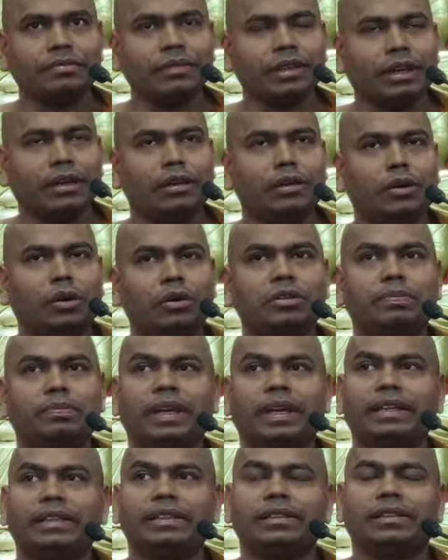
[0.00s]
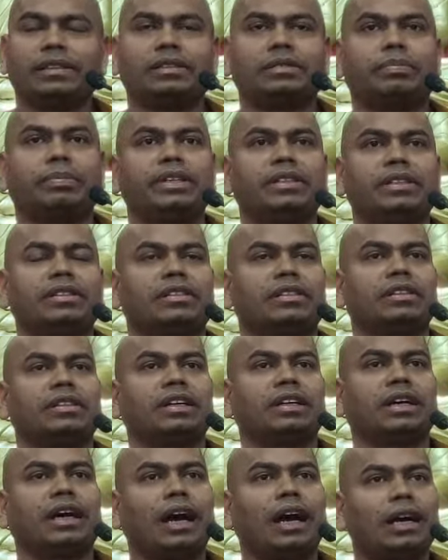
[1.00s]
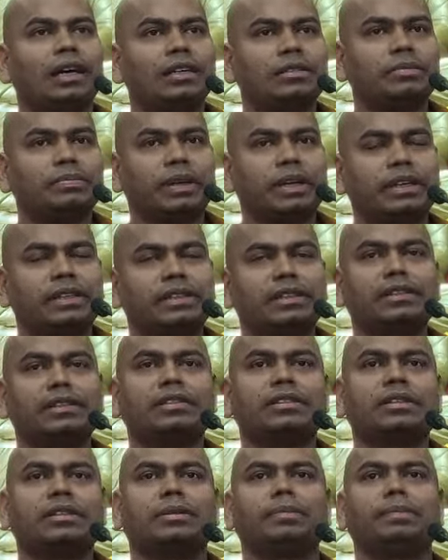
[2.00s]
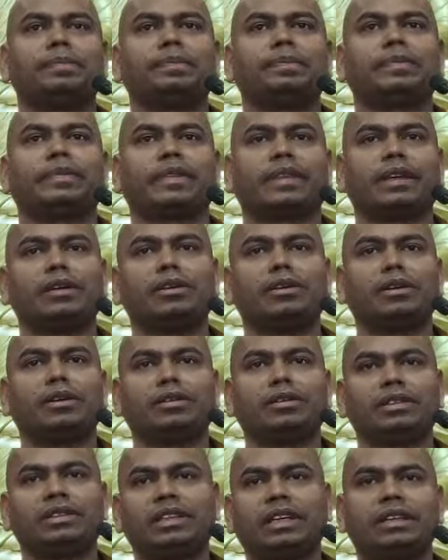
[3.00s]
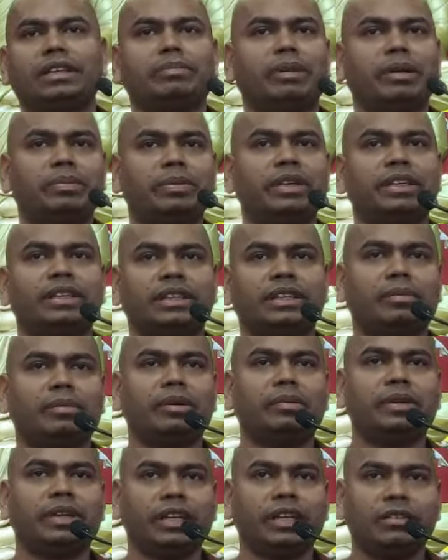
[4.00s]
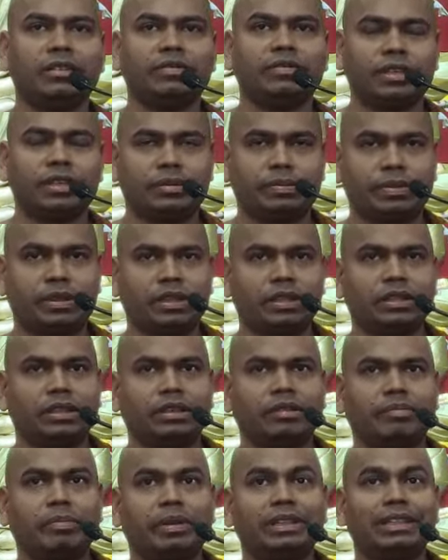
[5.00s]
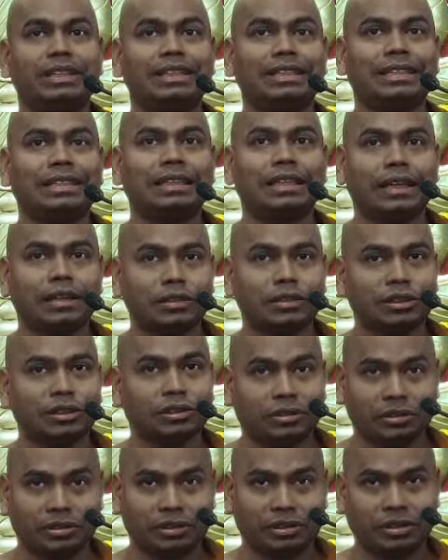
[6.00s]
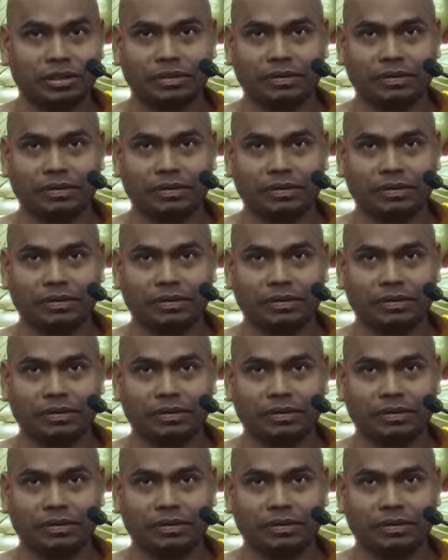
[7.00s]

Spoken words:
lower planes, beings in the higher planes. They may be invisible, but they still exist.